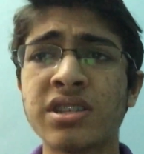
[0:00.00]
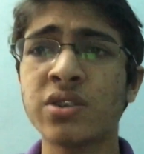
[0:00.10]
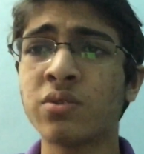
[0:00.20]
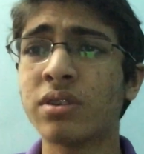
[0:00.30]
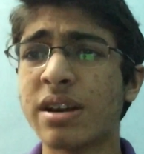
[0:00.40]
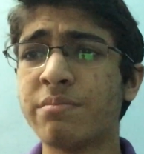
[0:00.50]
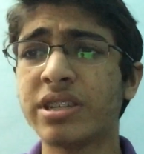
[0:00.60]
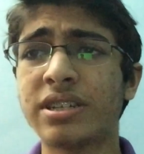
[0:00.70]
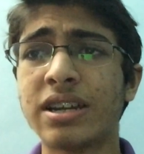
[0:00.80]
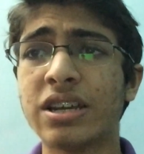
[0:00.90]
so I'm
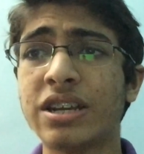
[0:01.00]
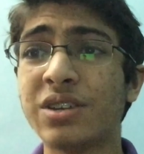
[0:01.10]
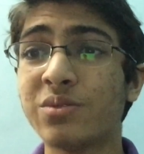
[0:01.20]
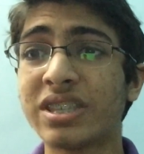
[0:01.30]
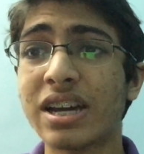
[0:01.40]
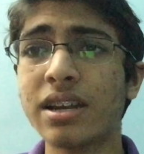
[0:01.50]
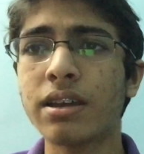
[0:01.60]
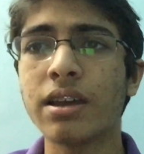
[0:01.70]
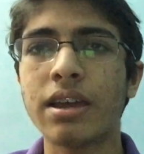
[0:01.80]
just trying to reduce that.